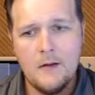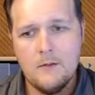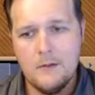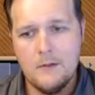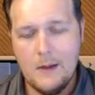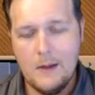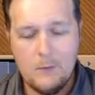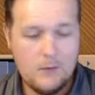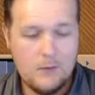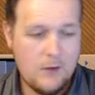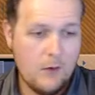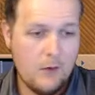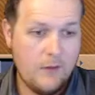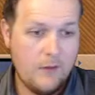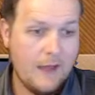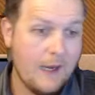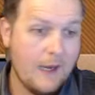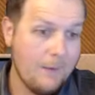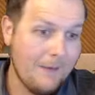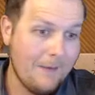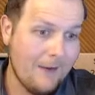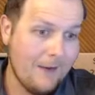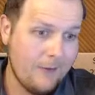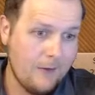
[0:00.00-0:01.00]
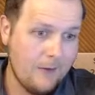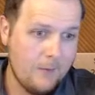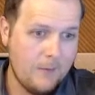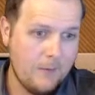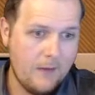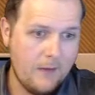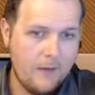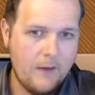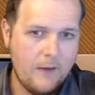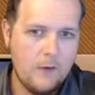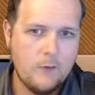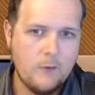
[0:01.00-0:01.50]
I would know that about them,
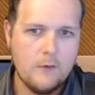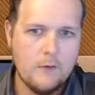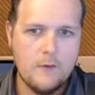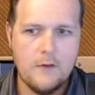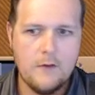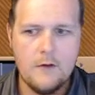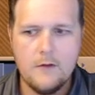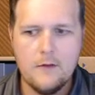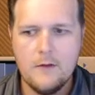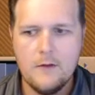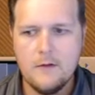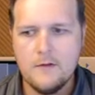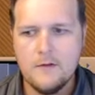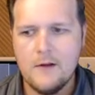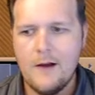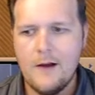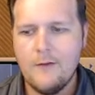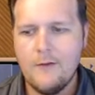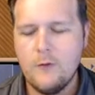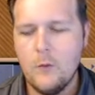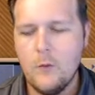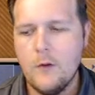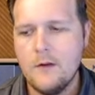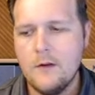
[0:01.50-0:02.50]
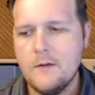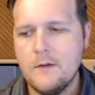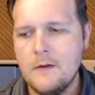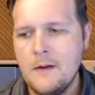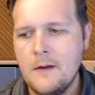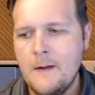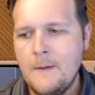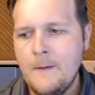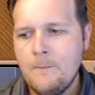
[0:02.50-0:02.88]
that those are the soft ones.